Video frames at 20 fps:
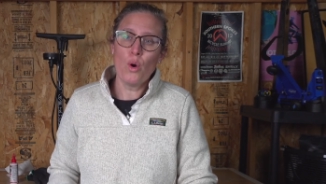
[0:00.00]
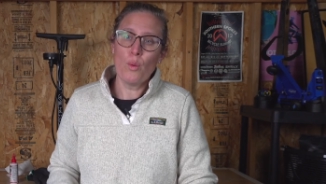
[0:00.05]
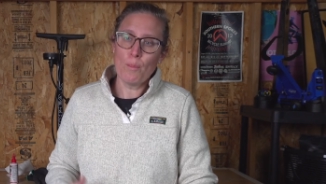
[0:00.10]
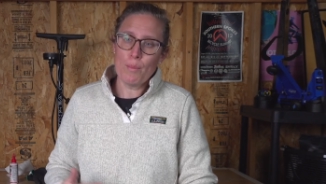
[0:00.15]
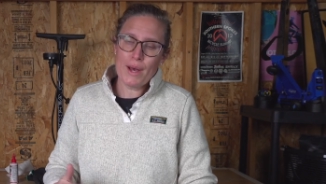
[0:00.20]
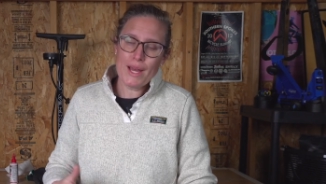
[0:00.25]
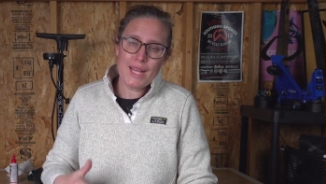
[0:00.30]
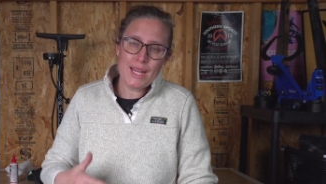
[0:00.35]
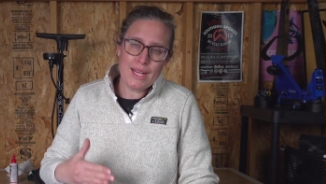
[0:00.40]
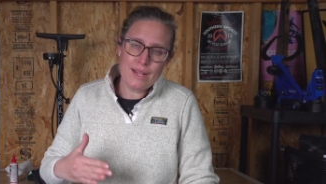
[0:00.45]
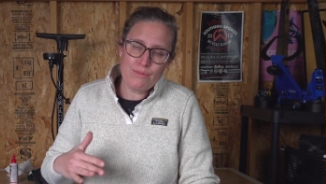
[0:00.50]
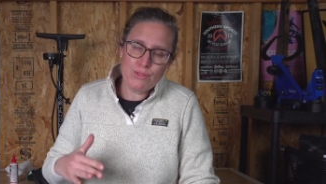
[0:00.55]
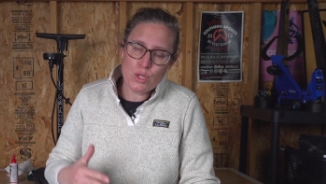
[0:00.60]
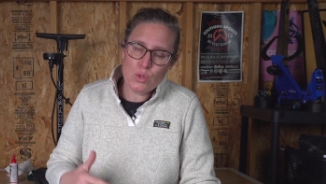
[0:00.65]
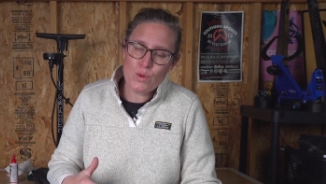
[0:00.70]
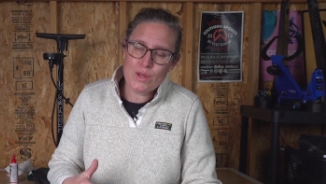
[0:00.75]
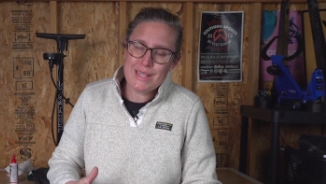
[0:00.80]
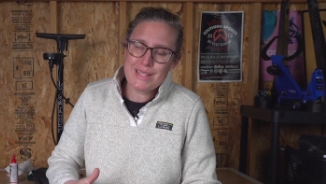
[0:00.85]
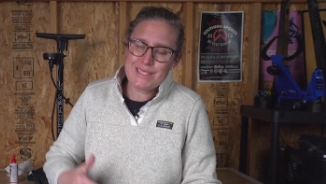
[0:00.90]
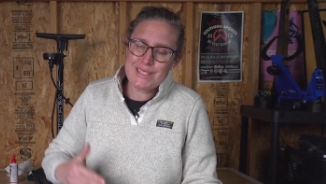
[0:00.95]
But if you
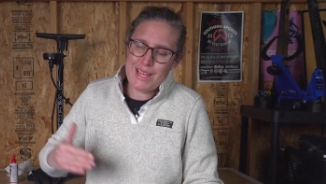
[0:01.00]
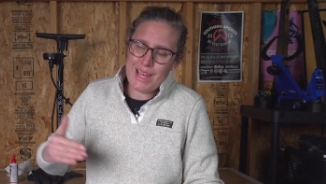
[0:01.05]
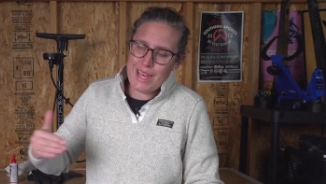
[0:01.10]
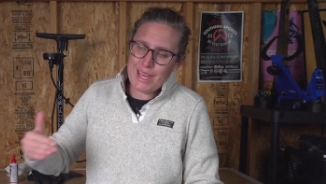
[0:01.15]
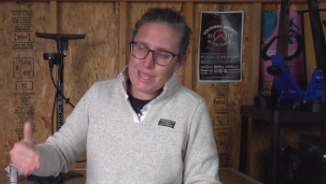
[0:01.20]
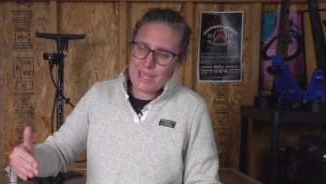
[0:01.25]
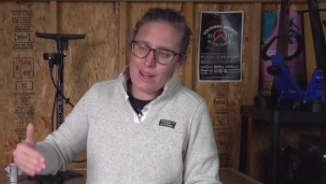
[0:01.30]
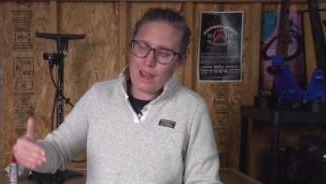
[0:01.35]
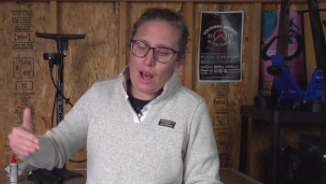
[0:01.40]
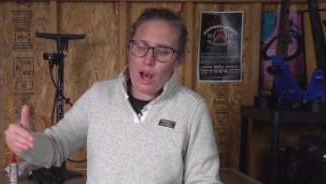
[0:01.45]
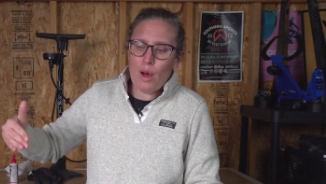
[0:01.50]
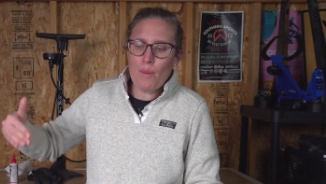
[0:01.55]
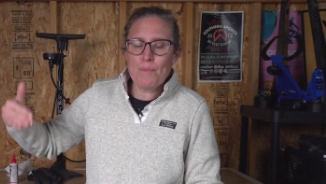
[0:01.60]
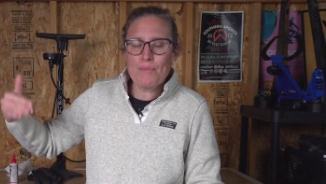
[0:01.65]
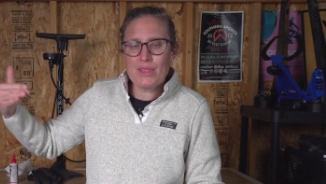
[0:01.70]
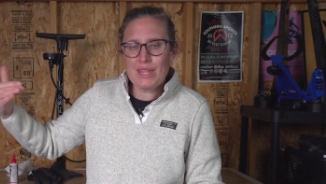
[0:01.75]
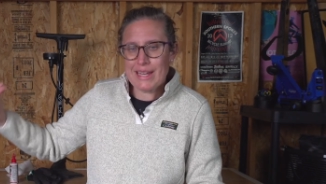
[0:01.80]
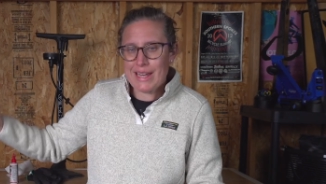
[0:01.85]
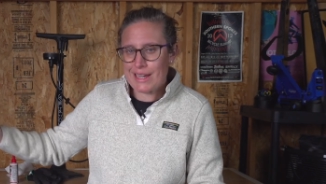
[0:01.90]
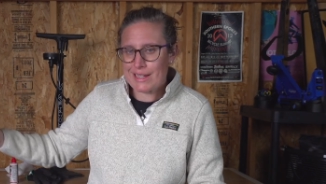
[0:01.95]
want to take it up
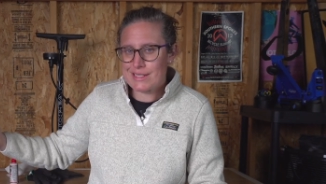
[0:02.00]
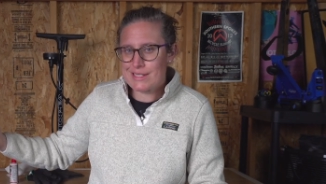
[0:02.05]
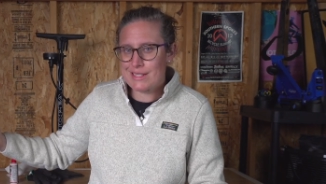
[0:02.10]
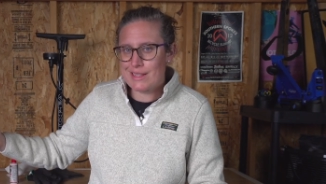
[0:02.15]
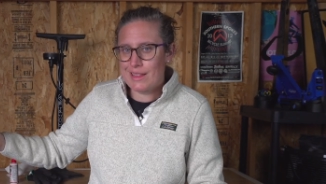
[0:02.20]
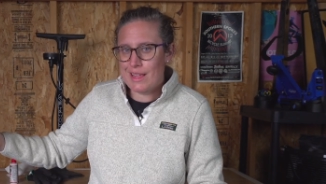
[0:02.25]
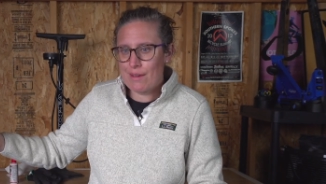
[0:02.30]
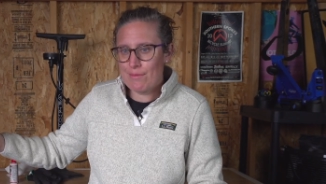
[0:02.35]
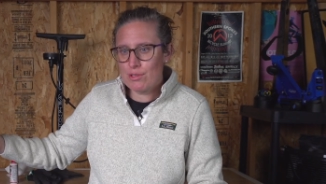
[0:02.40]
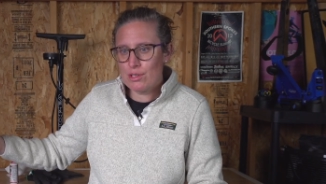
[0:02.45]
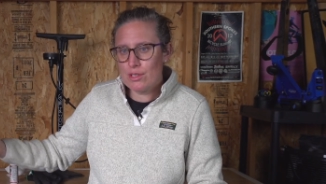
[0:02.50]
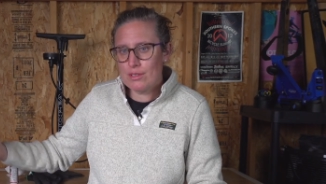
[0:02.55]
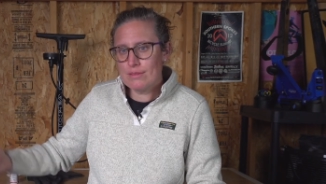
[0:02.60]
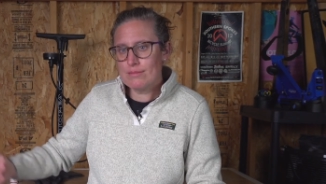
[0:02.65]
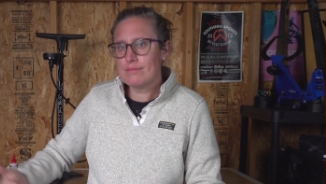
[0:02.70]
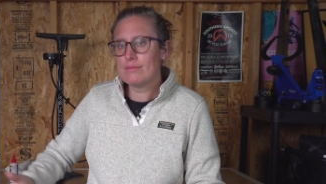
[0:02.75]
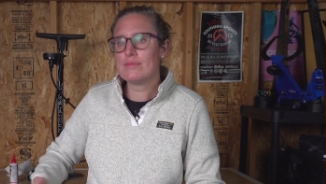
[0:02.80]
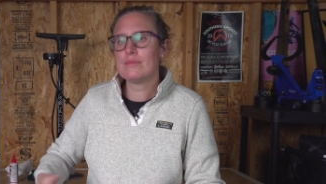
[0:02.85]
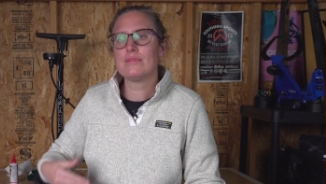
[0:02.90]
the next level,